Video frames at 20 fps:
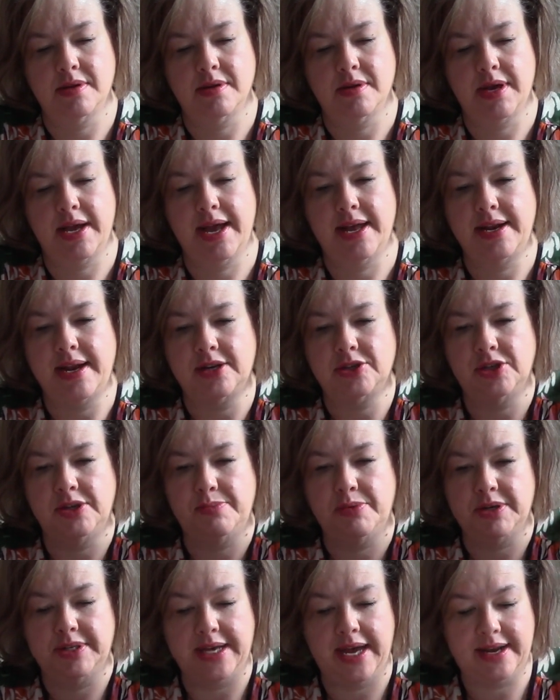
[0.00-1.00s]
I had to actually
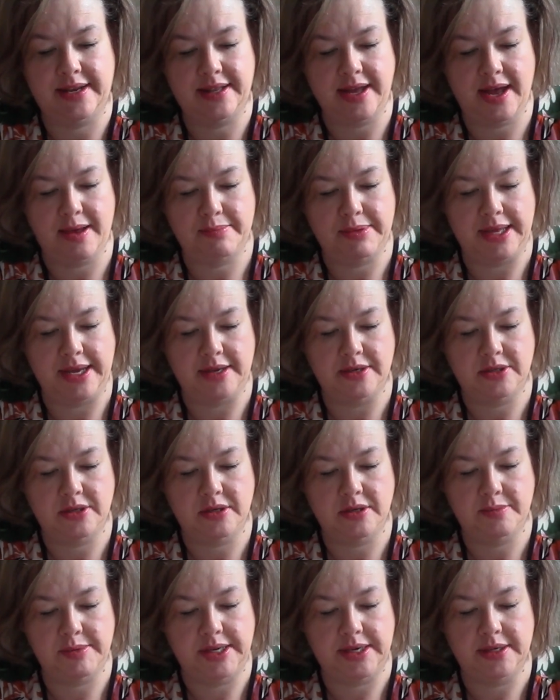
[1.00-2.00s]
protect that
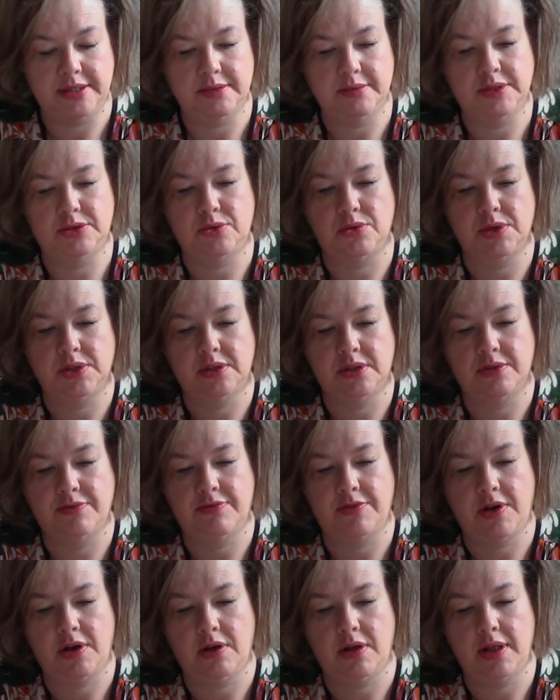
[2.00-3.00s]
planter because it was towards the
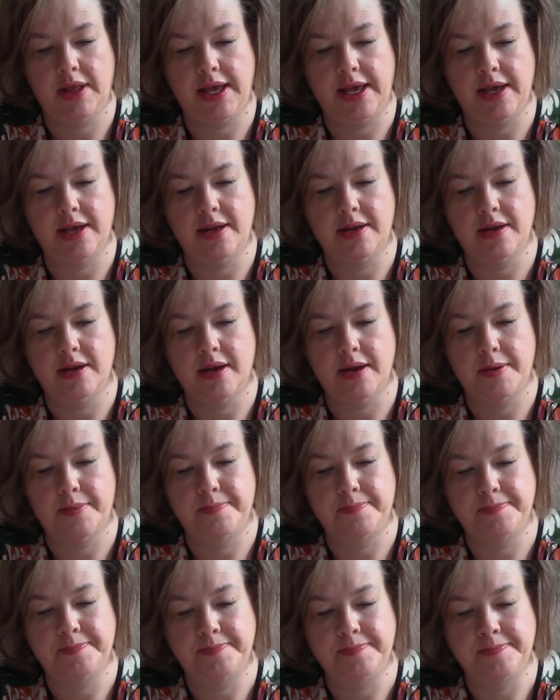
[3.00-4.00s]
fall, and I